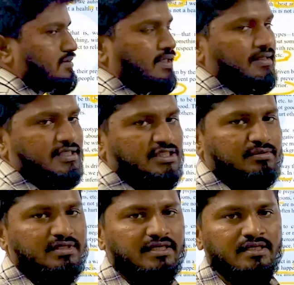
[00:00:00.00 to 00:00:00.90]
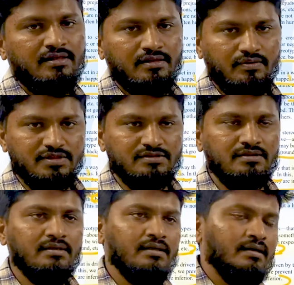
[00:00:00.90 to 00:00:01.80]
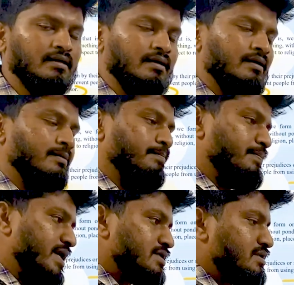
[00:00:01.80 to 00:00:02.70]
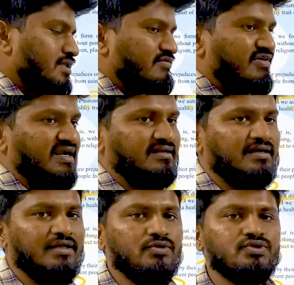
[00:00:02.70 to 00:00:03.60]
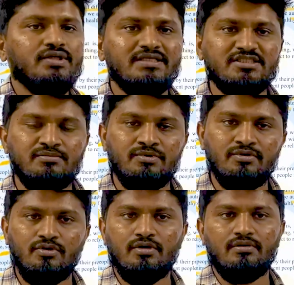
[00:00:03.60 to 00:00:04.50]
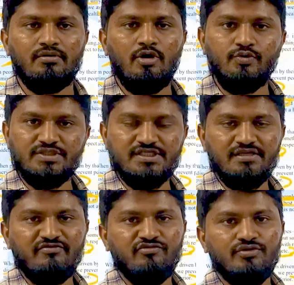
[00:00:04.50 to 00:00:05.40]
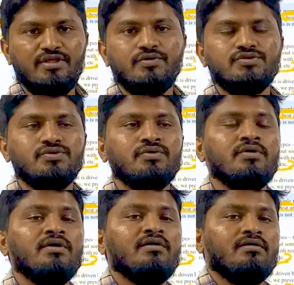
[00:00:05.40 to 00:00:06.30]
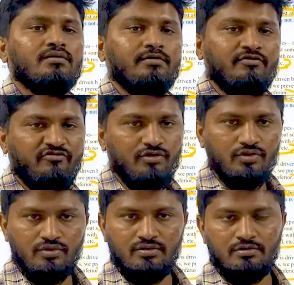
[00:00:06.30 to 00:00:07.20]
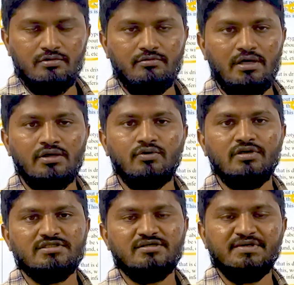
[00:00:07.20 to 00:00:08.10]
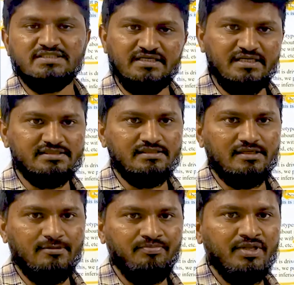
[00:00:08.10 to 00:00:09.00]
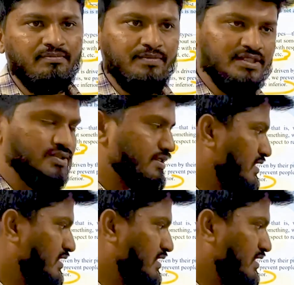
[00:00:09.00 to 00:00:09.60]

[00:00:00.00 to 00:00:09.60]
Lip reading: untouchability was based on the fact that they used to consume non-vegetarian food, they used to follow alcoholism, etc., etc. Based on